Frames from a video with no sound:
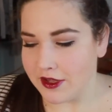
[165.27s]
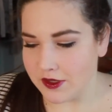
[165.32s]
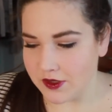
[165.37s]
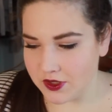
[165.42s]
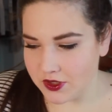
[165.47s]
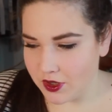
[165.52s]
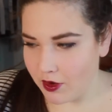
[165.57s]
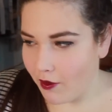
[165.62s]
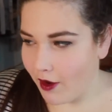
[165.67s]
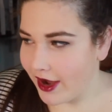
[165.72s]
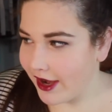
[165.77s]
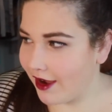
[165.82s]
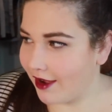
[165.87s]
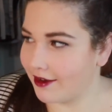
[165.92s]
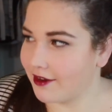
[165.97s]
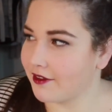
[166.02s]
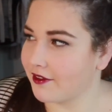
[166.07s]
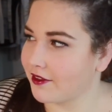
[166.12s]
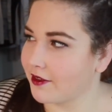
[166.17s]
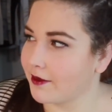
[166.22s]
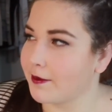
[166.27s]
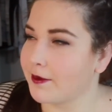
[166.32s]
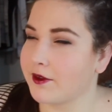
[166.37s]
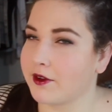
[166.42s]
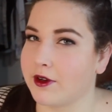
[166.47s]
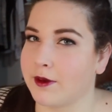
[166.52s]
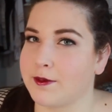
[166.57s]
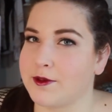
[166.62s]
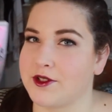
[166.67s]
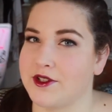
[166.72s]
So I got a
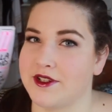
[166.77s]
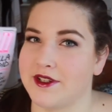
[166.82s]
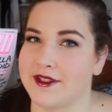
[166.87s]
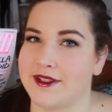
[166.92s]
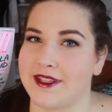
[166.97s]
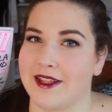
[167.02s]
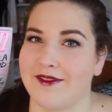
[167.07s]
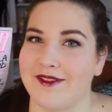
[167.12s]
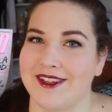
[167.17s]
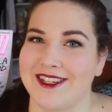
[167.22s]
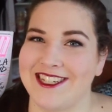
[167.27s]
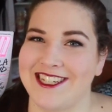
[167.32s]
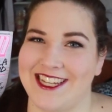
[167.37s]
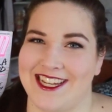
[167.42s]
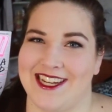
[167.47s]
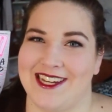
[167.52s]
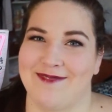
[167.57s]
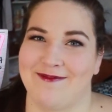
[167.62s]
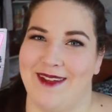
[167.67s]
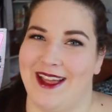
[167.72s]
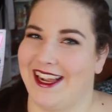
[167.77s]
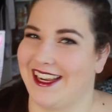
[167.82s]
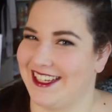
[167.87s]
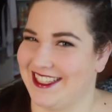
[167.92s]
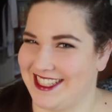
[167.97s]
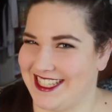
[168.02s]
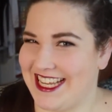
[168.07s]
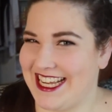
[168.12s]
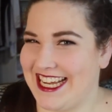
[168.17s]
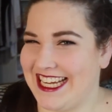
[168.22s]
subscription to 17
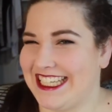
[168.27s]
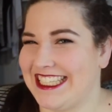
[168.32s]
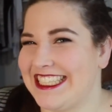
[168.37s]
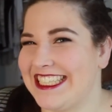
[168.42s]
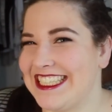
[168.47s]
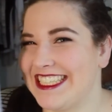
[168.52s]
magazine.